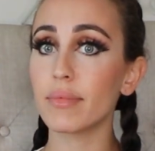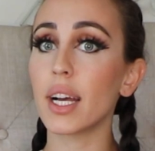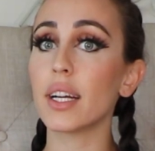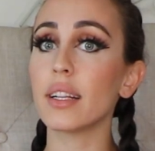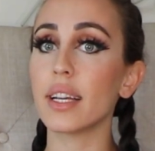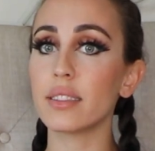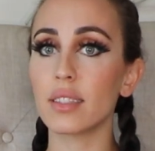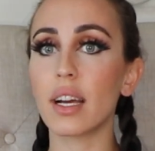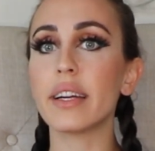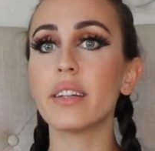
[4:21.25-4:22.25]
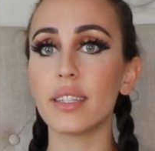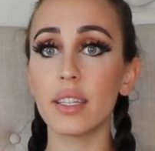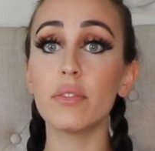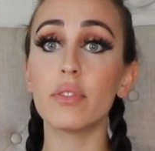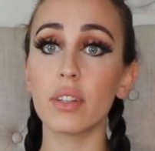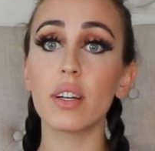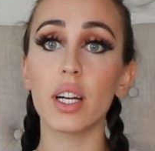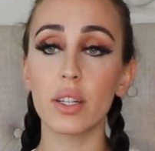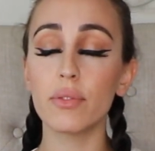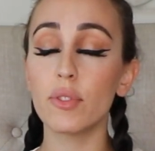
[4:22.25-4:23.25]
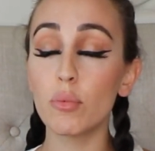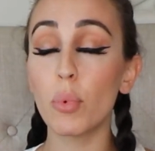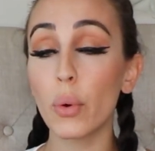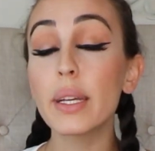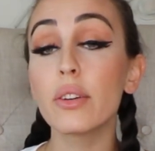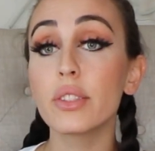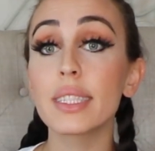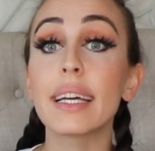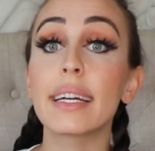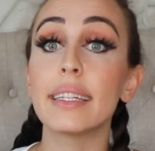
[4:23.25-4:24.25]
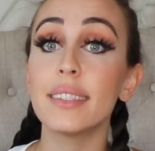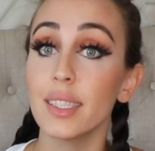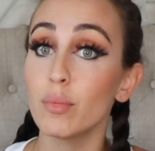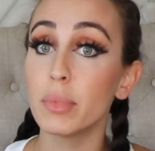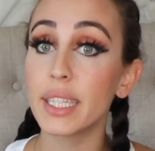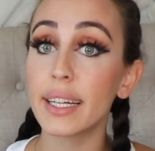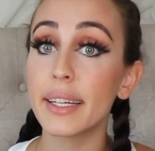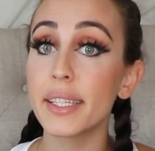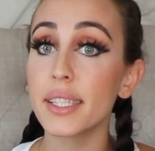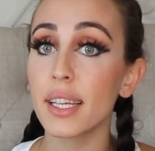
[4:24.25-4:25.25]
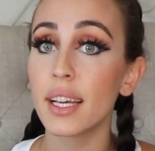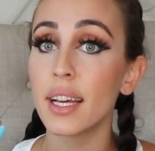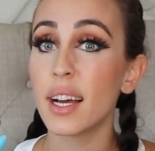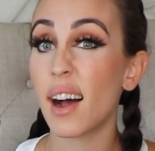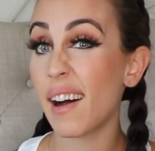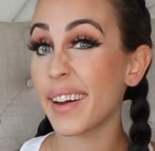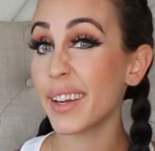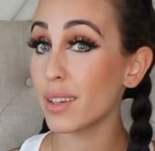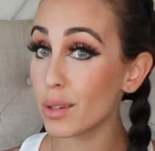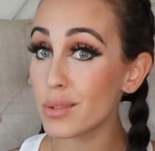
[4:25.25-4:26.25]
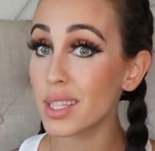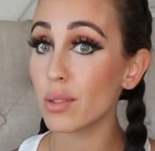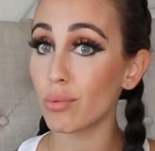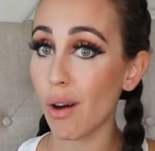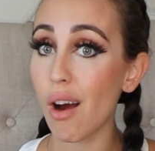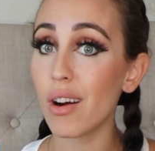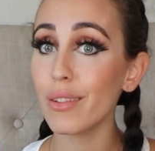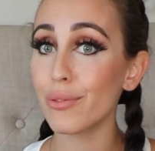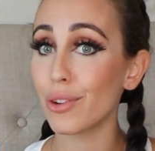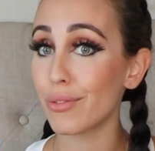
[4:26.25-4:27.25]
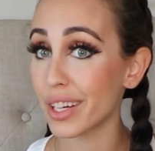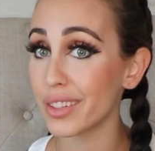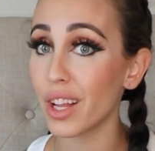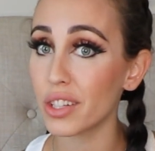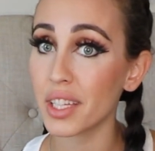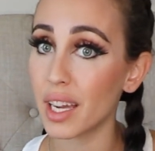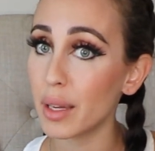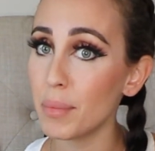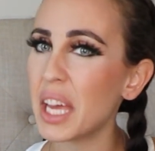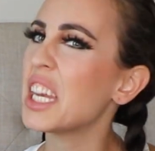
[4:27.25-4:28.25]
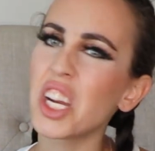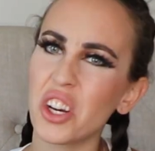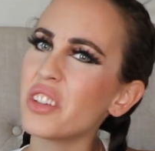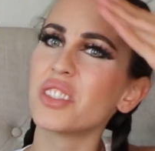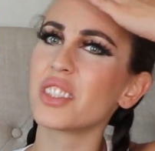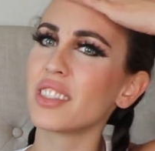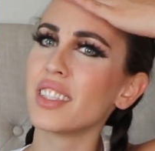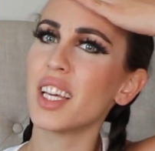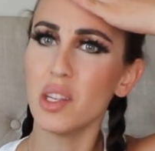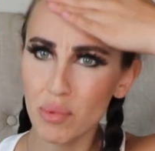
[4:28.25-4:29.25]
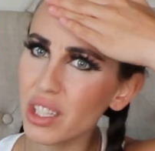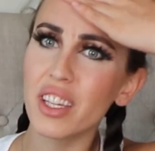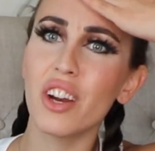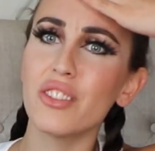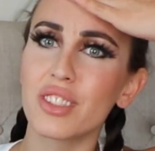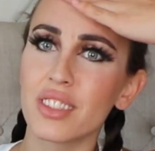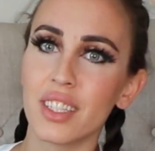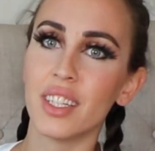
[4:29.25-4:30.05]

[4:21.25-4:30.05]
I like to kind of give a few pointers like I did, because I used it wrong for a very long time and it hurts. It really hurts.